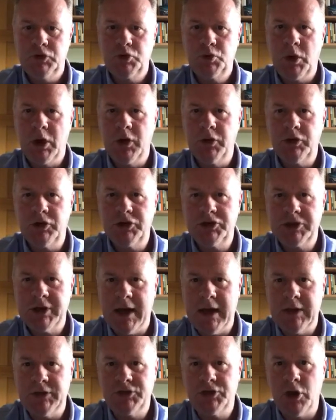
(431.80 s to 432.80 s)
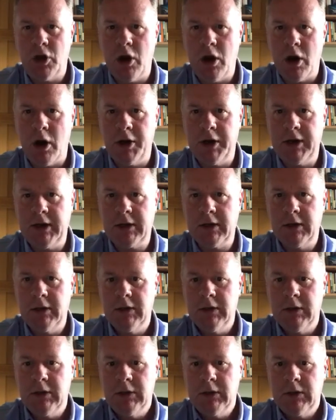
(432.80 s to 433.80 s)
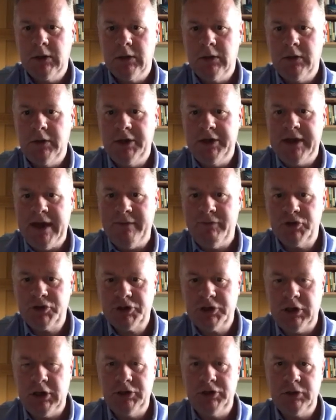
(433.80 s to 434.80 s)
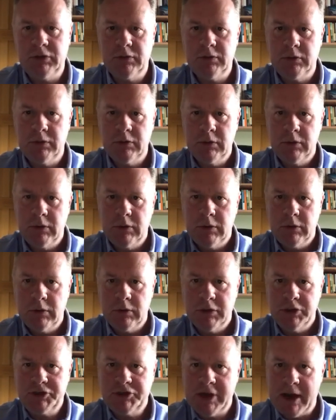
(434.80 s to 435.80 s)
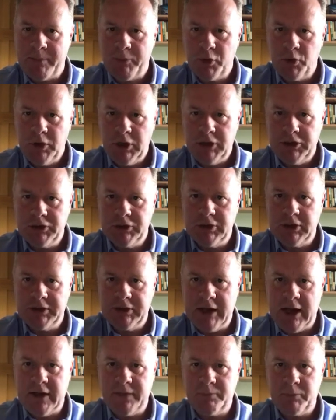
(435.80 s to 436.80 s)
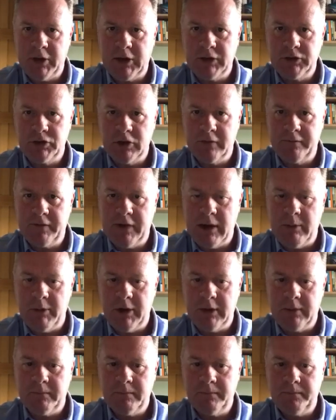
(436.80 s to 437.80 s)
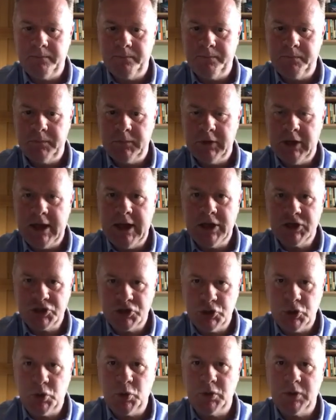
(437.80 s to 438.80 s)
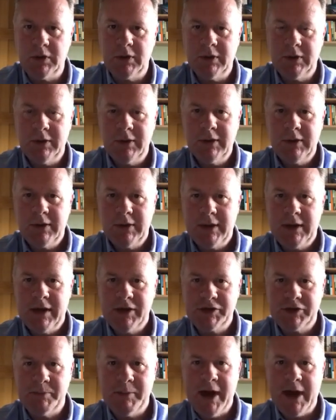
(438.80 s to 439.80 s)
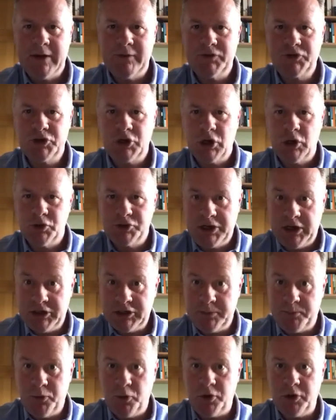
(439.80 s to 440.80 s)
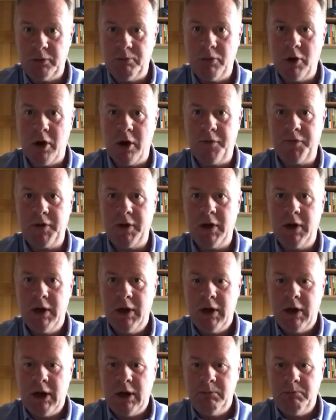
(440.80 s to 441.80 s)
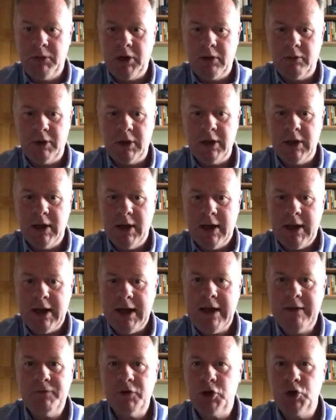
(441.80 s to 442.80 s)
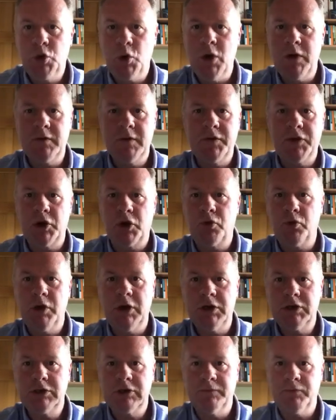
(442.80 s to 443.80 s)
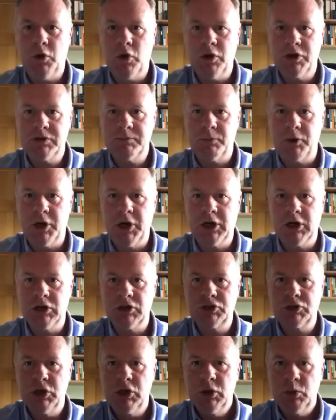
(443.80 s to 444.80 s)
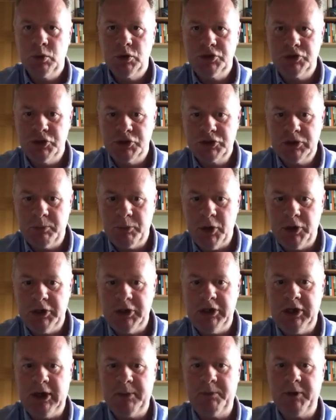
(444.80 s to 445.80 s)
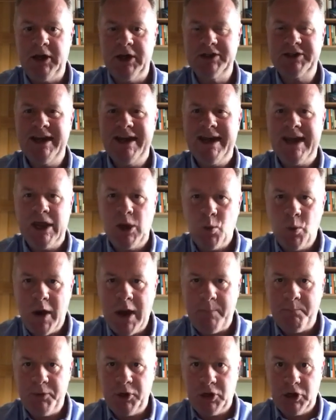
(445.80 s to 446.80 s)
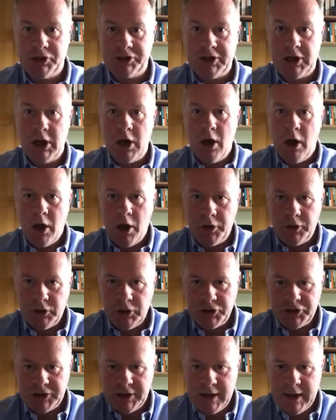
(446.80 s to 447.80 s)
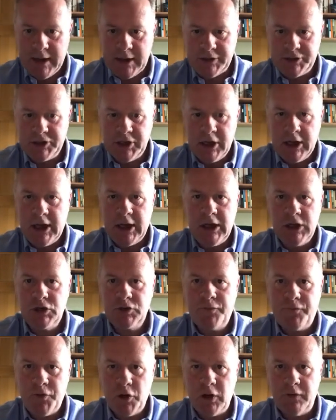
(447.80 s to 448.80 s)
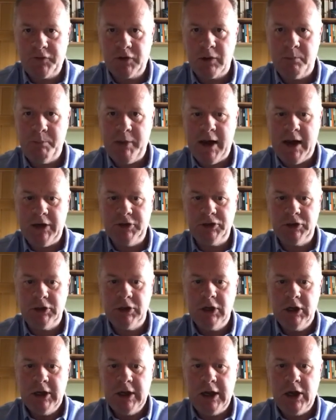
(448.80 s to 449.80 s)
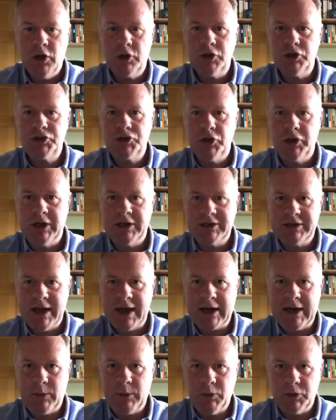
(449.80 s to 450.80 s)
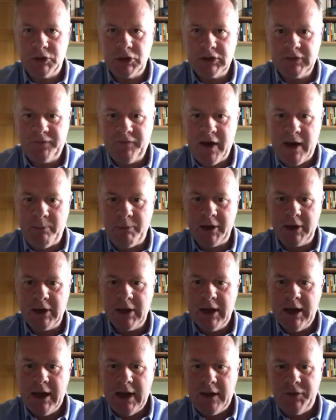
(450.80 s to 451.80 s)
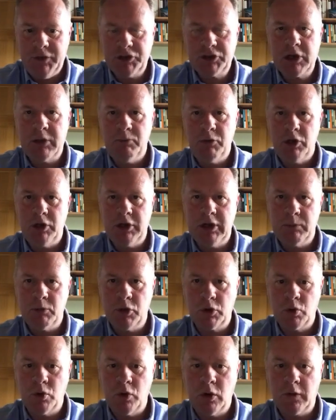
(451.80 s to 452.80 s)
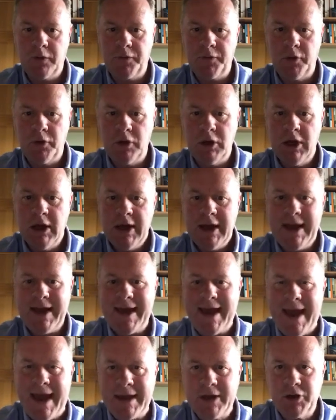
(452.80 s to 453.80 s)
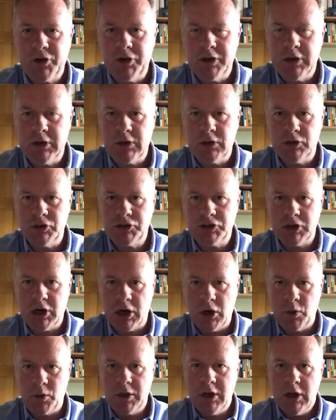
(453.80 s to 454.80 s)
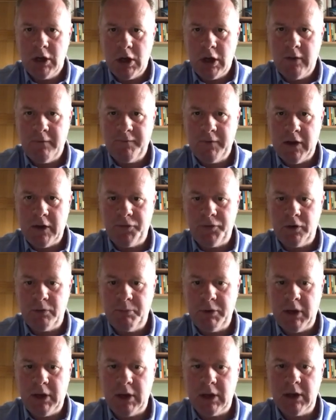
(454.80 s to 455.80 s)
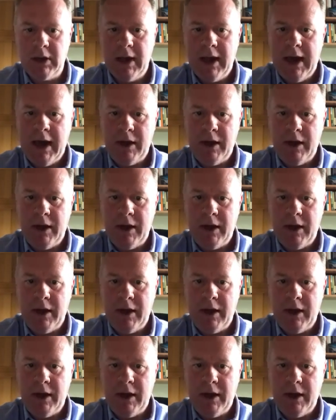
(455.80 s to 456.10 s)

So he understands the heartache, the devastation, the separation that death brings in a family. He is known as the man of sorrows. He supported Martha and Mary, even knowing that the greatest of all his miracles was just about to take place. He wept because he understands. He's full of compassion. He understood exactly what this family and this community were going through. He entered into their sorrow. He felt their pain.